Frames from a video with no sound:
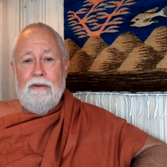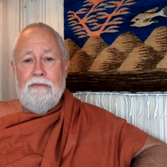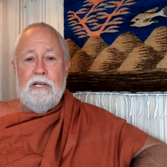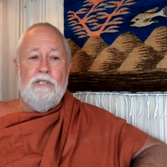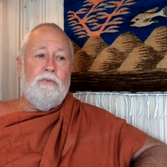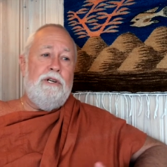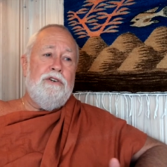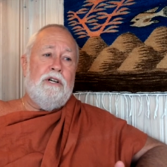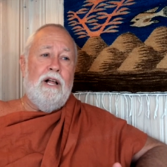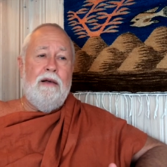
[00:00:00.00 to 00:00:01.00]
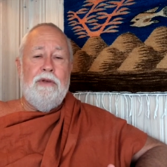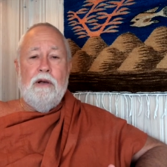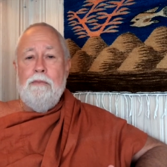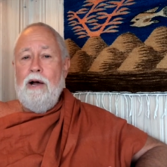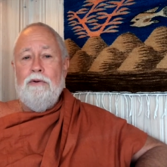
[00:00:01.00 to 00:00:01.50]
Because when you're
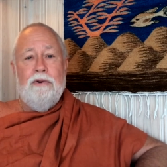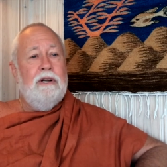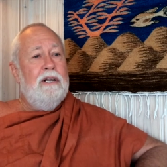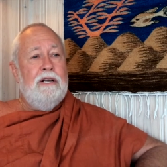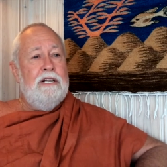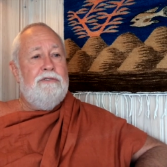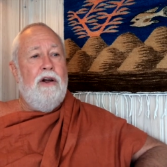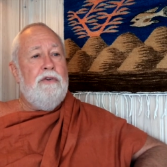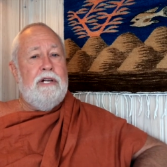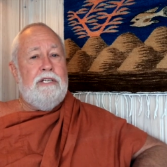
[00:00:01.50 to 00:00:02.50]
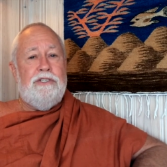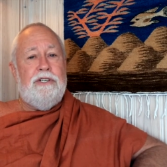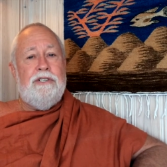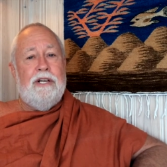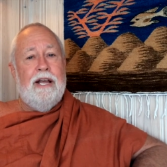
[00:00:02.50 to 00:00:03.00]
climbing a mountain, it's very
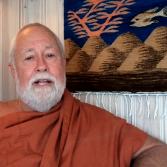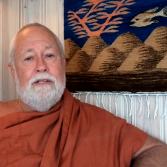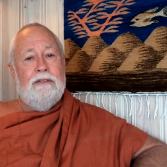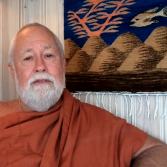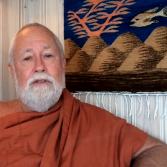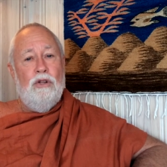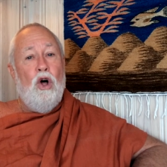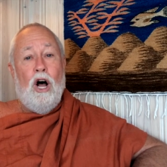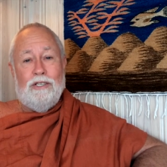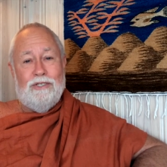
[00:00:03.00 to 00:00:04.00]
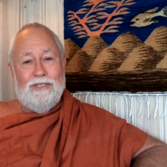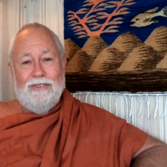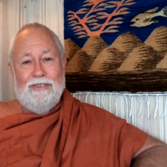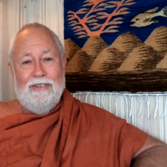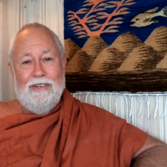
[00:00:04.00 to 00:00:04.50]
easy to get lost,
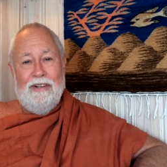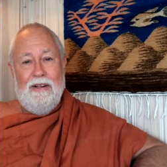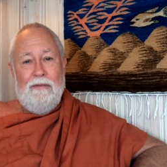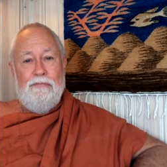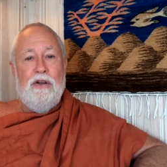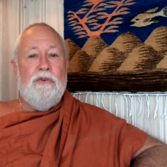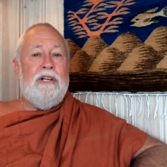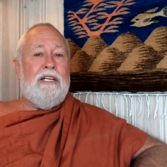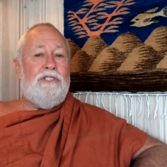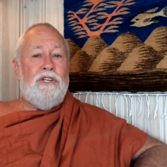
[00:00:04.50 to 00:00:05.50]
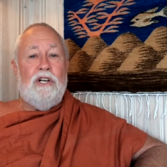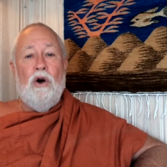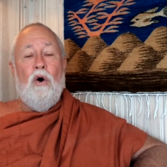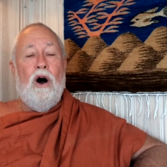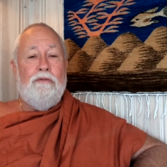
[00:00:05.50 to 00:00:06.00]
very easy to
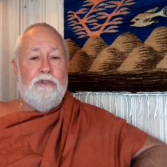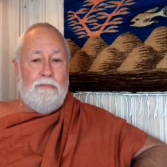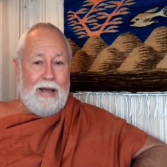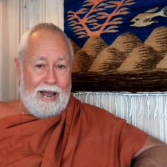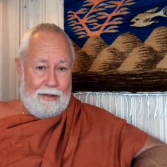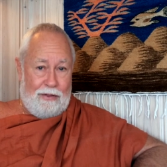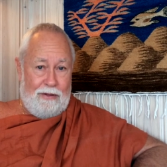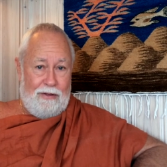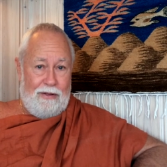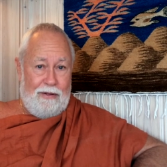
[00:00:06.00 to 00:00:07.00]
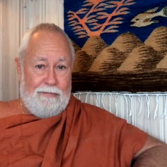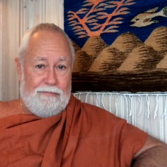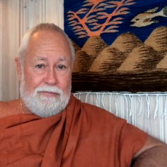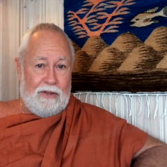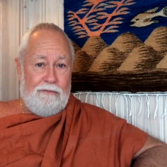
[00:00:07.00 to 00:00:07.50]
go off the path,
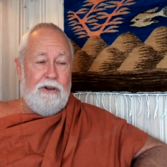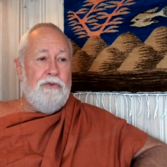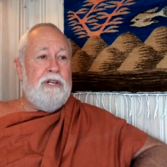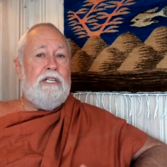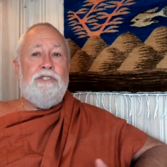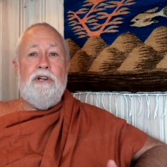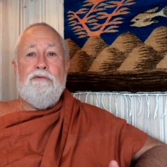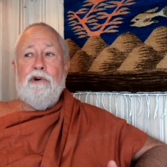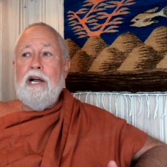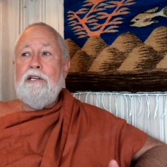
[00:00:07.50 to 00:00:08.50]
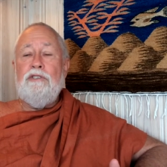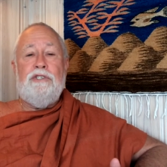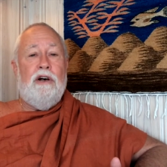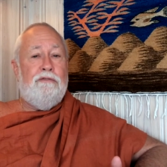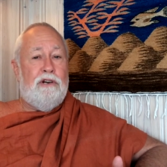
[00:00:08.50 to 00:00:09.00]
very easy to find
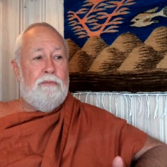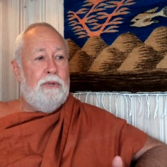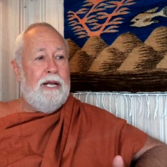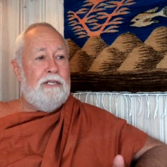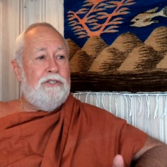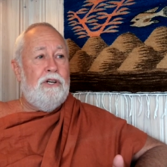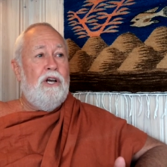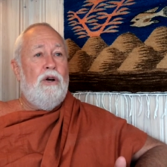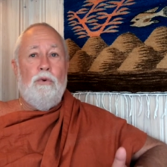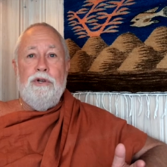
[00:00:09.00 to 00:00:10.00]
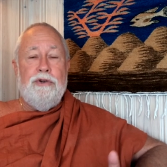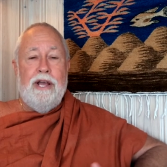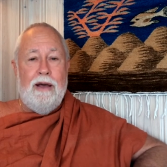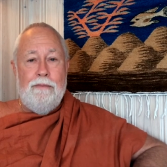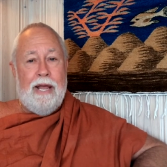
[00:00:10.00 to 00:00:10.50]
yourself in a place where you
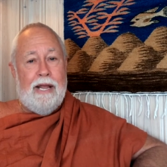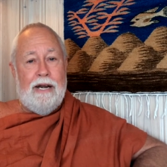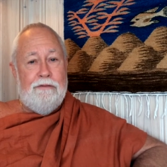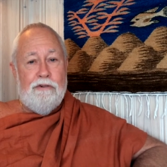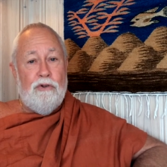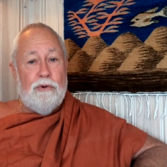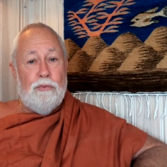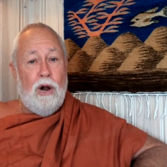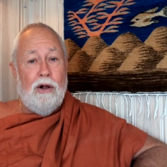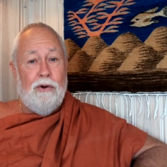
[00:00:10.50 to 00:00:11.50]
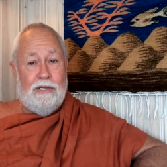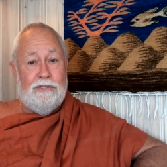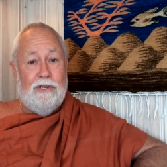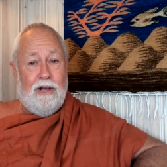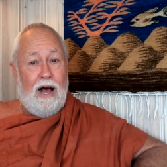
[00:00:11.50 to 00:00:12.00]
can't make any further
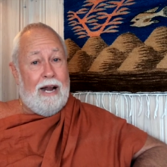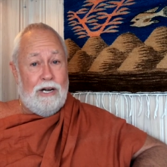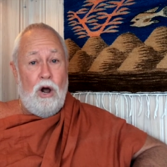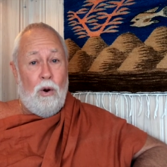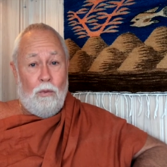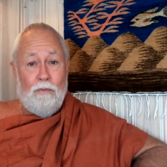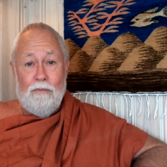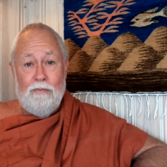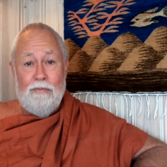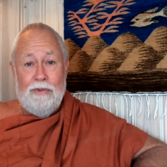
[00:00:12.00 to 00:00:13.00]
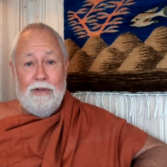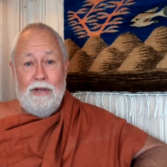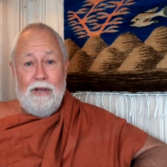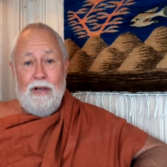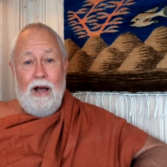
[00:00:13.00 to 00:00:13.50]
progress. I know.
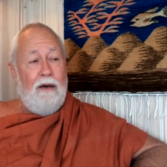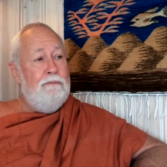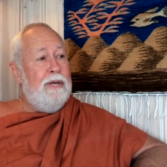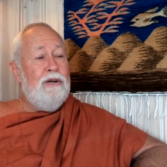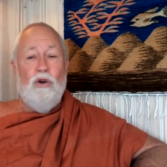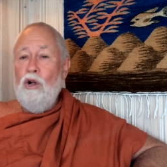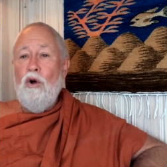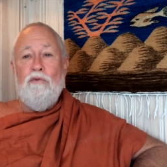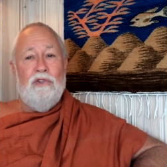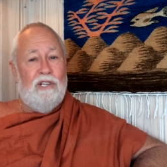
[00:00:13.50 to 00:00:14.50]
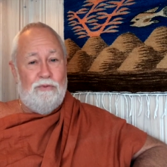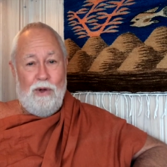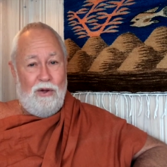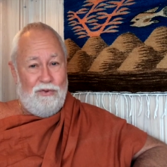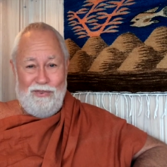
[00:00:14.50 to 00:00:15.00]
I've been all over this
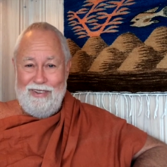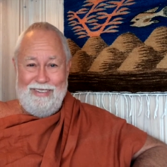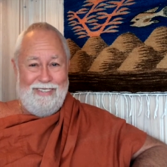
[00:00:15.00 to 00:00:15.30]
mountain